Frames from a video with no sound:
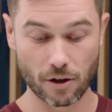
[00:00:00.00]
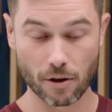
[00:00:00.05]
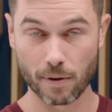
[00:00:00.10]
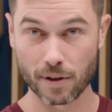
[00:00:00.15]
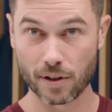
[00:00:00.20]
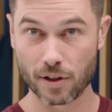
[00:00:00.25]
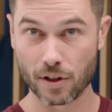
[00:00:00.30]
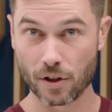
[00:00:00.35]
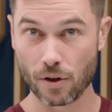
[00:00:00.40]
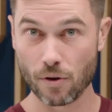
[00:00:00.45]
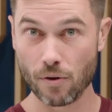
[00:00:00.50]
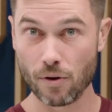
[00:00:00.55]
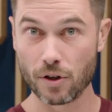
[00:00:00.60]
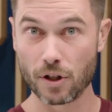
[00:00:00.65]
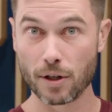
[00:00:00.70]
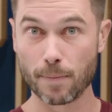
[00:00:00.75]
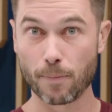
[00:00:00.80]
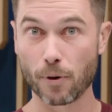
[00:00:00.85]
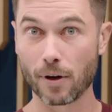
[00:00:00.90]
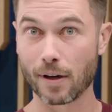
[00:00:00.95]
know, as soon as
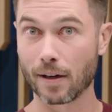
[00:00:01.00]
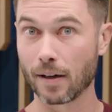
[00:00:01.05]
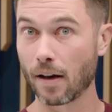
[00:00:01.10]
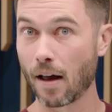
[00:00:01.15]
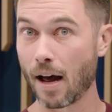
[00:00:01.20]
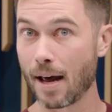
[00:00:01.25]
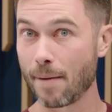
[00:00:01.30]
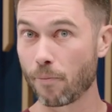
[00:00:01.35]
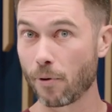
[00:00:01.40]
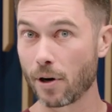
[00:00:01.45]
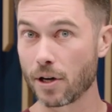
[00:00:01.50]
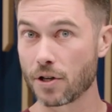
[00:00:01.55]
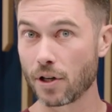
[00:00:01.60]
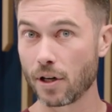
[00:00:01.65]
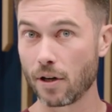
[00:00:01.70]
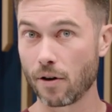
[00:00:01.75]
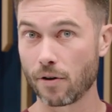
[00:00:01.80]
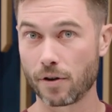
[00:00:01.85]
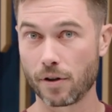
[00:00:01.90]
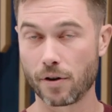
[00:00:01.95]
you put light
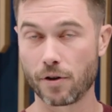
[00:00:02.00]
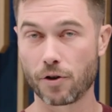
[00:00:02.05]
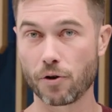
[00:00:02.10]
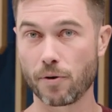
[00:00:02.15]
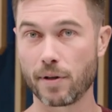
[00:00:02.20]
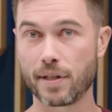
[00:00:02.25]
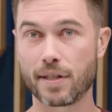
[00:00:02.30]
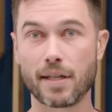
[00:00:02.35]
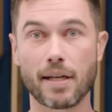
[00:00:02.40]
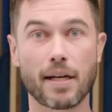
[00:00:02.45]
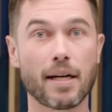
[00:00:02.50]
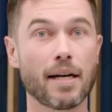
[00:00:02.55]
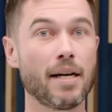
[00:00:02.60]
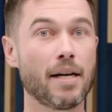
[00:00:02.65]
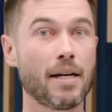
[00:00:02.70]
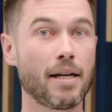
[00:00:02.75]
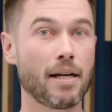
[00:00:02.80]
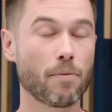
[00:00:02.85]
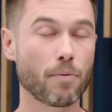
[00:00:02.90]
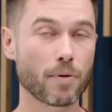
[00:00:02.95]
pressure onto the joystick,
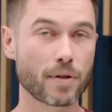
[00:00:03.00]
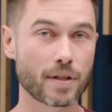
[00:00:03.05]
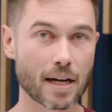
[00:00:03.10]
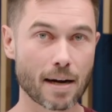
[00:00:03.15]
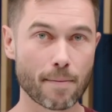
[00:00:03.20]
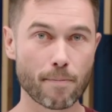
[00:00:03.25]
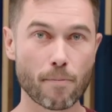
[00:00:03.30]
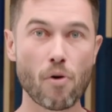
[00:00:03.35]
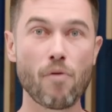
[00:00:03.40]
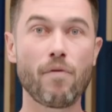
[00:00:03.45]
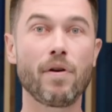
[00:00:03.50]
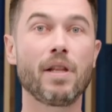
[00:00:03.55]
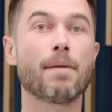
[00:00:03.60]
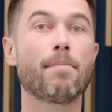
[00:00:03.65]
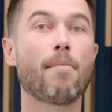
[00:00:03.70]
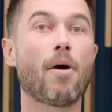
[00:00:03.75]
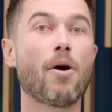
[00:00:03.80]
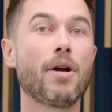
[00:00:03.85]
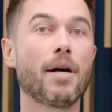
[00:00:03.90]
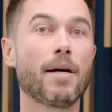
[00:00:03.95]
it will start moving the
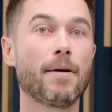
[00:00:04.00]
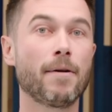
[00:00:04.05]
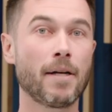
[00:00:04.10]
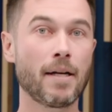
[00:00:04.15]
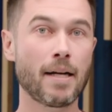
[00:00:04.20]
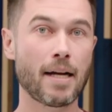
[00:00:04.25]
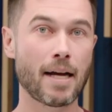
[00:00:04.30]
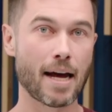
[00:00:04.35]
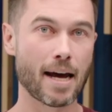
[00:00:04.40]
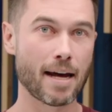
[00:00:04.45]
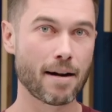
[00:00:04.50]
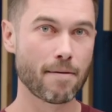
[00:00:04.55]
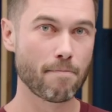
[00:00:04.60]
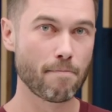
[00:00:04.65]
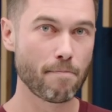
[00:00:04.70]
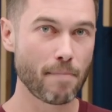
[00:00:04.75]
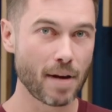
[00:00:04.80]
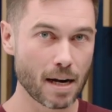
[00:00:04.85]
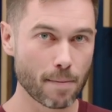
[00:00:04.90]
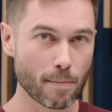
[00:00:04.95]
motor,
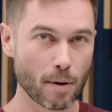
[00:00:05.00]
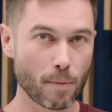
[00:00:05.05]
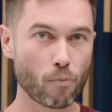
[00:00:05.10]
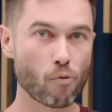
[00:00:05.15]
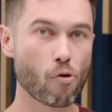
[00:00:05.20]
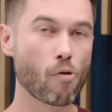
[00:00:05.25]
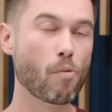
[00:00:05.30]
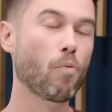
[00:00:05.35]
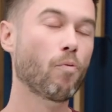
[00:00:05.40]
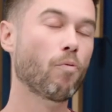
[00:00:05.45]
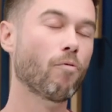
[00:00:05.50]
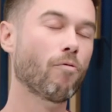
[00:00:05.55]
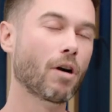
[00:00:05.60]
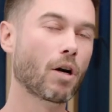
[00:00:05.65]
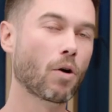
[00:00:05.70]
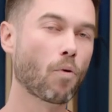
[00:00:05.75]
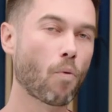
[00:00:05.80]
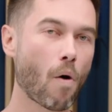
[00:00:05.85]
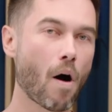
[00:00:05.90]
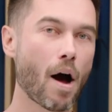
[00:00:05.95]
and minimum will
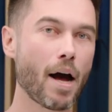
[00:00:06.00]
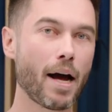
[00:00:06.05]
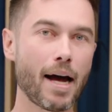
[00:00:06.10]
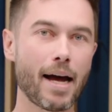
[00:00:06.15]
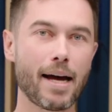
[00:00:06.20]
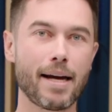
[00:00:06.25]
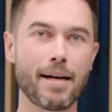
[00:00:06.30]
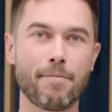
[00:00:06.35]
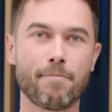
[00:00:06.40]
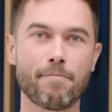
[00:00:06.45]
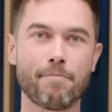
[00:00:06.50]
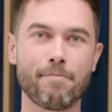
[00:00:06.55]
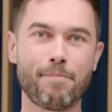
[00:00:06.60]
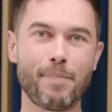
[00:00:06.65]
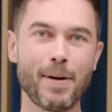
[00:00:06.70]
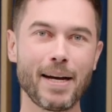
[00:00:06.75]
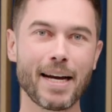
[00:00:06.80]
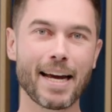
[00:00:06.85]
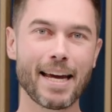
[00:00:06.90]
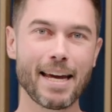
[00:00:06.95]
require a
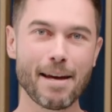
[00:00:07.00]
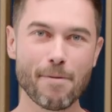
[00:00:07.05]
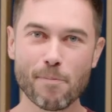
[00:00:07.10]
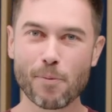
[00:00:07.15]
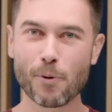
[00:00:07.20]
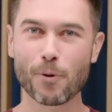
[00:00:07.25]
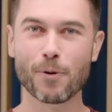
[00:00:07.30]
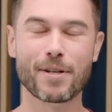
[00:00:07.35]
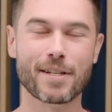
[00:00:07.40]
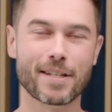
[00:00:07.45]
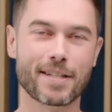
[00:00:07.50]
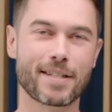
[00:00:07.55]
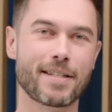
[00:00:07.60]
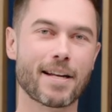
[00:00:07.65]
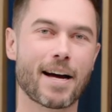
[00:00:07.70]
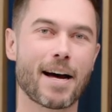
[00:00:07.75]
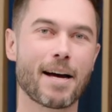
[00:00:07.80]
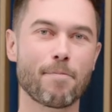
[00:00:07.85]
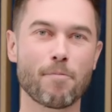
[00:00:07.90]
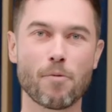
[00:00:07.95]
bigger input to
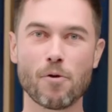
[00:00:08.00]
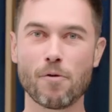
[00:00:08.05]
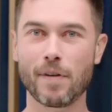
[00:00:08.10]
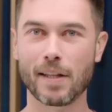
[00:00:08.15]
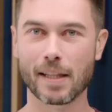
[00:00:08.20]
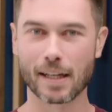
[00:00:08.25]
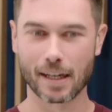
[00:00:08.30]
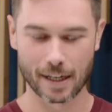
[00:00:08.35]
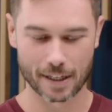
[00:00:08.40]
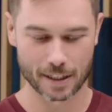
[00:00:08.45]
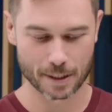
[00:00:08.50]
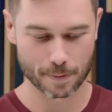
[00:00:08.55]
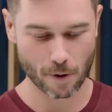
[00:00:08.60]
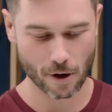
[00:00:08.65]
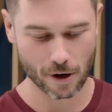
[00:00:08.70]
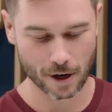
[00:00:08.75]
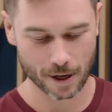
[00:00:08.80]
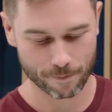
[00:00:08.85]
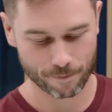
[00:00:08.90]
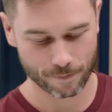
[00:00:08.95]
start moving the lens
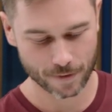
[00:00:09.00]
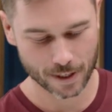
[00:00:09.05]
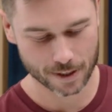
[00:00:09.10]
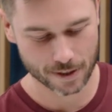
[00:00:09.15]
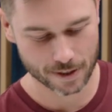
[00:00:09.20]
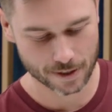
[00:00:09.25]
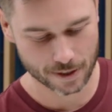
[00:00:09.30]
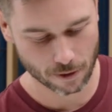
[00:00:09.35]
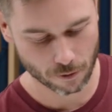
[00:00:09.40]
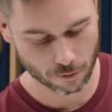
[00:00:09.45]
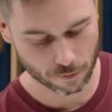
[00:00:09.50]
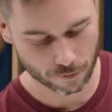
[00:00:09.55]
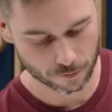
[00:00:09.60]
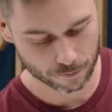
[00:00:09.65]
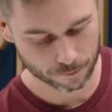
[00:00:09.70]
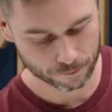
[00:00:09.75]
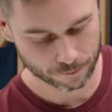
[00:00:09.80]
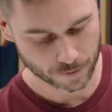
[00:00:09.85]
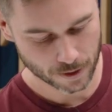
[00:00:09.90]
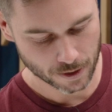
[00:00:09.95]
motor itself.
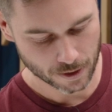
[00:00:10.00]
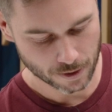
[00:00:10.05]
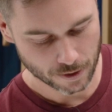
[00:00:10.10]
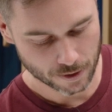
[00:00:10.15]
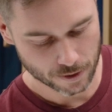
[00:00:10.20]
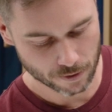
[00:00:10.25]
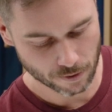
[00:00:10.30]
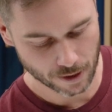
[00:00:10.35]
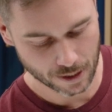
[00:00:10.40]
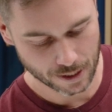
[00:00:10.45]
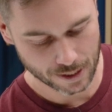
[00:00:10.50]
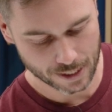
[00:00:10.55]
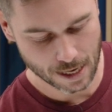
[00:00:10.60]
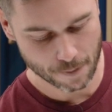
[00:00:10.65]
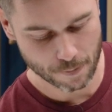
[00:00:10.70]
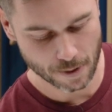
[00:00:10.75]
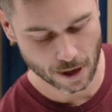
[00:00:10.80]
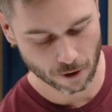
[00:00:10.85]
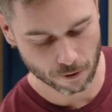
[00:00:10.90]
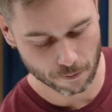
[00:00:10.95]
So I'm going to
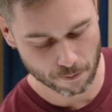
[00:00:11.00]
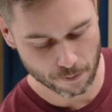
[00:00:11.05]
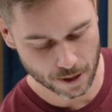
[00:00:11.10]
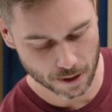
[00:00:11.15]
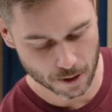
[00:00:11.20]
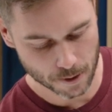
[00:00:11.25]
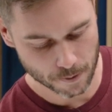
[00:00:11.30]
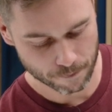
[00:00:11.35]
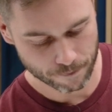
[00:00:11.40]
keep that on mid.